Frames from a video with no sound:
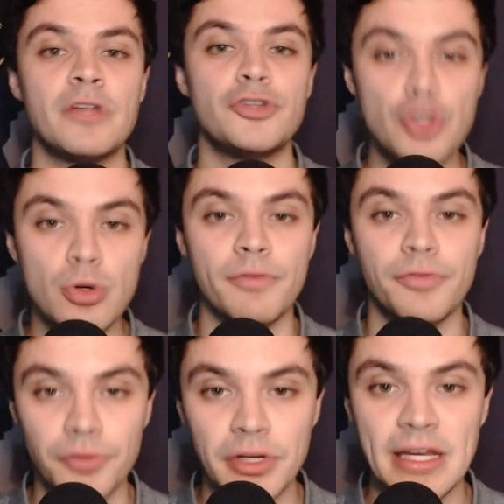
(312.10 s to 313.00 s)
2 of
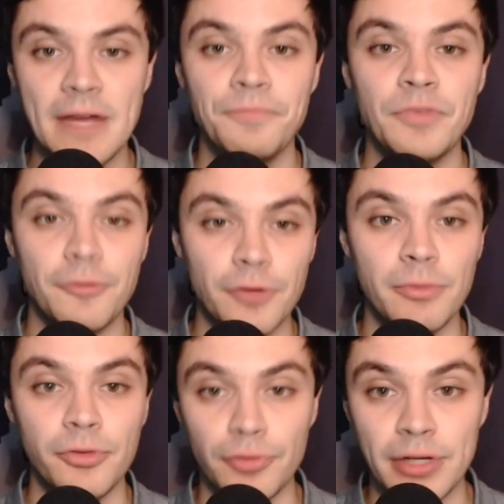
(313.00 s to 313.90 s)
3
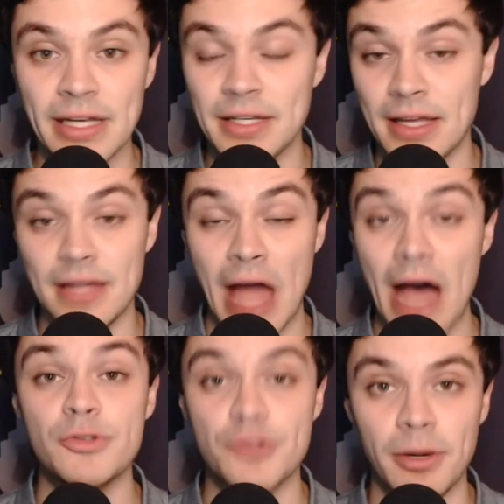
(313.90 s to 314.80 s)
from 3. And
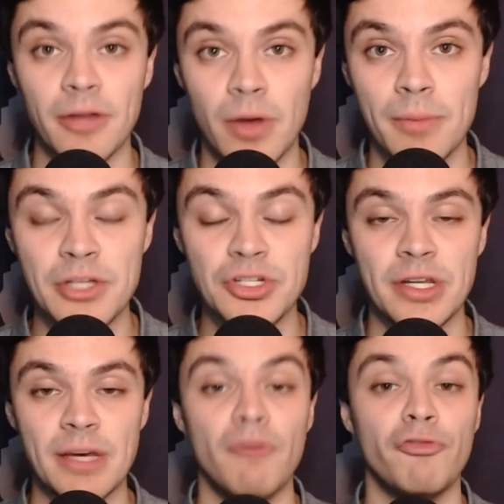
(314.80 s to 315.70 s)
Hauser, by the way, mentioned
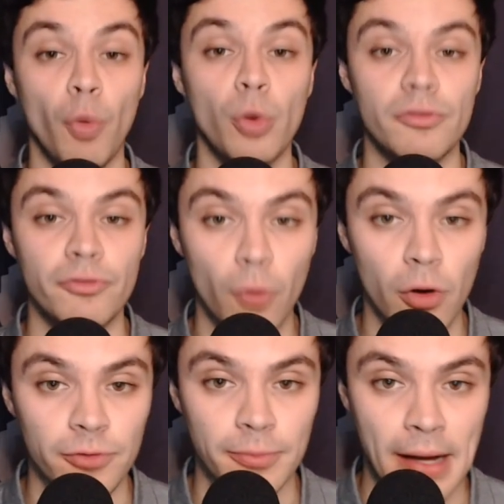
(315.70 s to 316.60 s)
him, 4 of
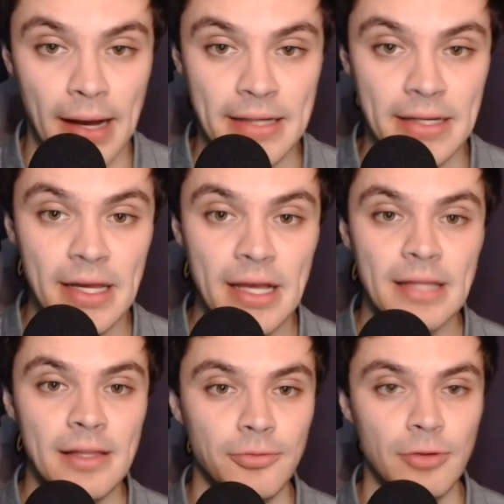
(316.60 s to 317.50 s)
4 from behind
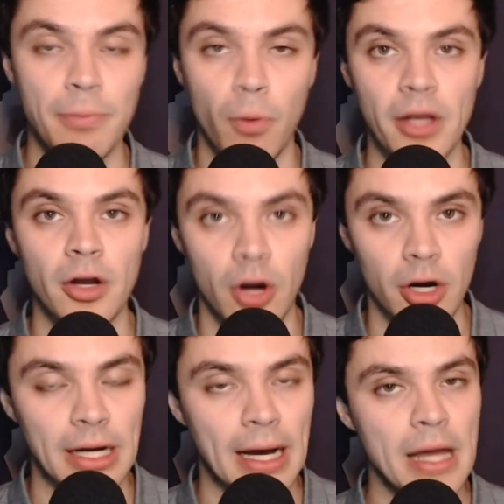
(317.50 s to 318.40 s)
the three-point
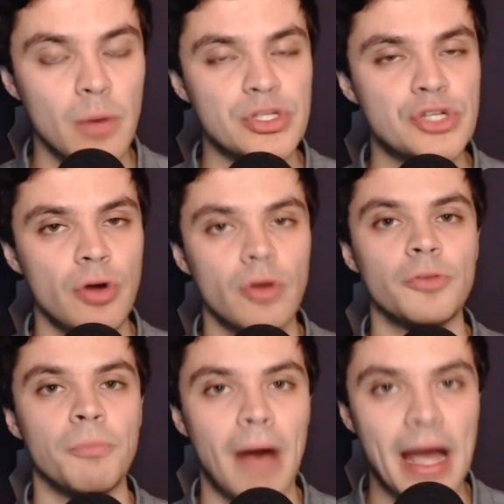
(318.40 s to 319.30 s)
arc. Iowa
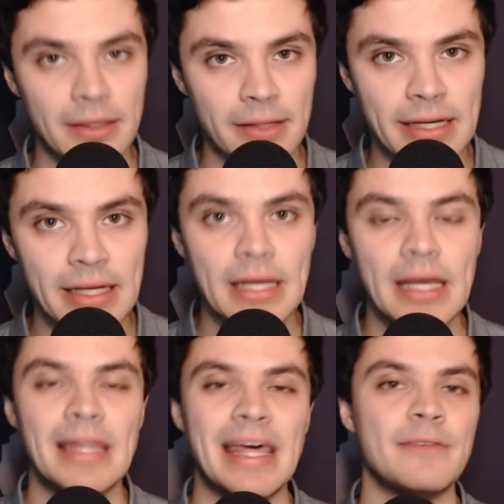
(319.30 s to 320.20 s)
struggled mightily.
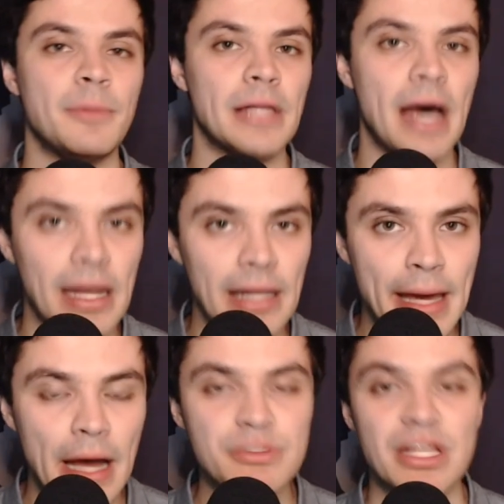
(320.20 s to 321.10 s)
They gave up a lot of
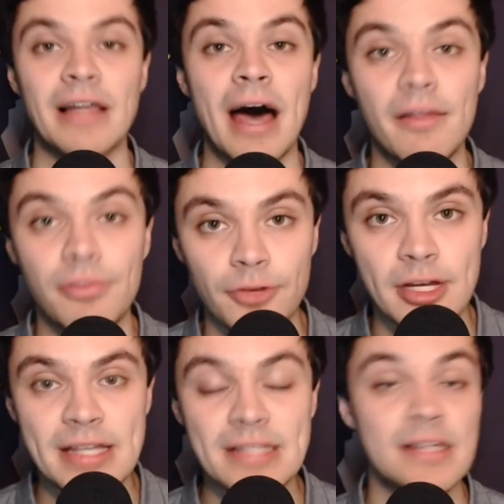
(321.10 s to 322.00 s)
layups, a lot of
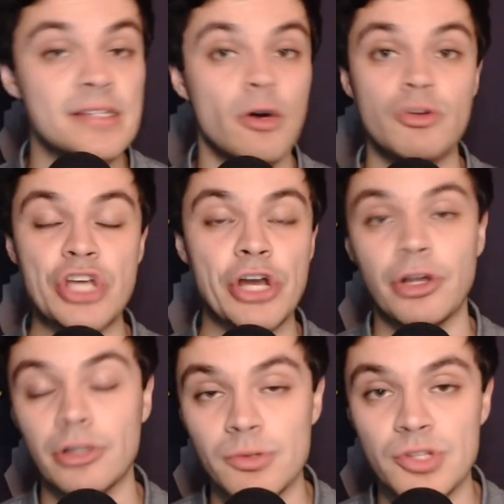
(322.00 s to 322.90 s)
threes. And as Coach Gary
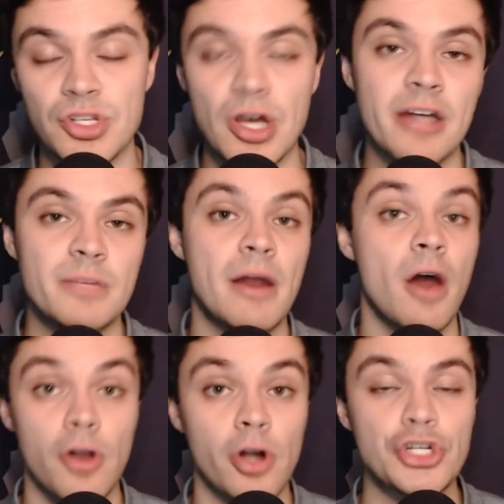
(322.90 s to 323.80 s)
Close has talked about
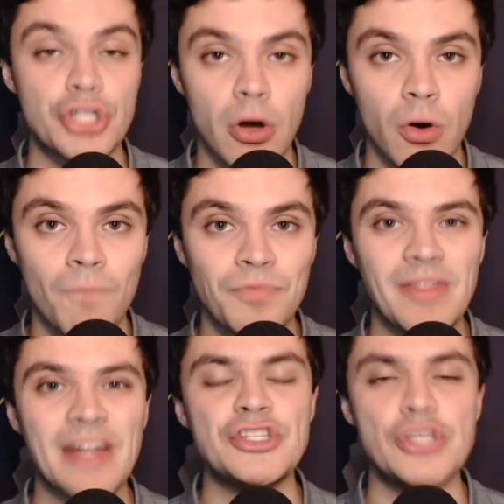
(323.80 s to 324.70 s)
on our show,
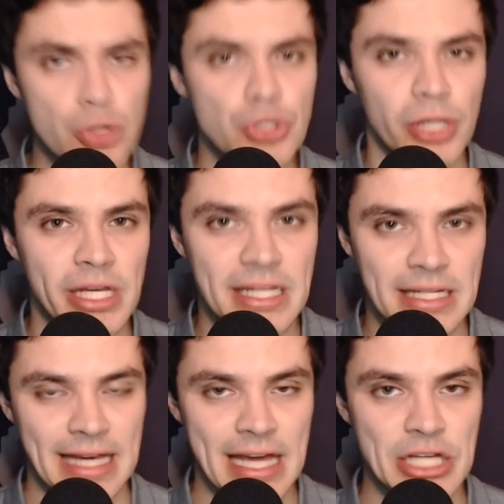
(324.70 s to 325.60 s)
that's usually an
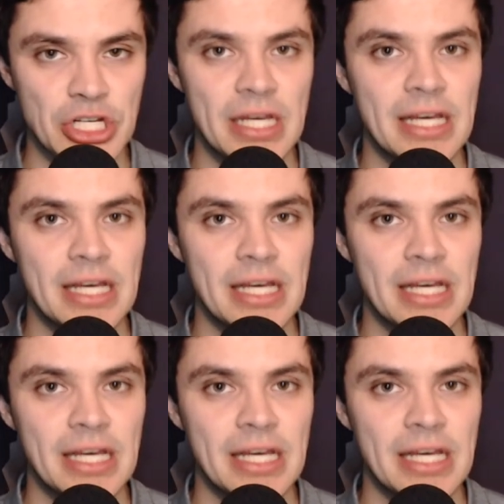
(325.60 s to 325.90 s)
indication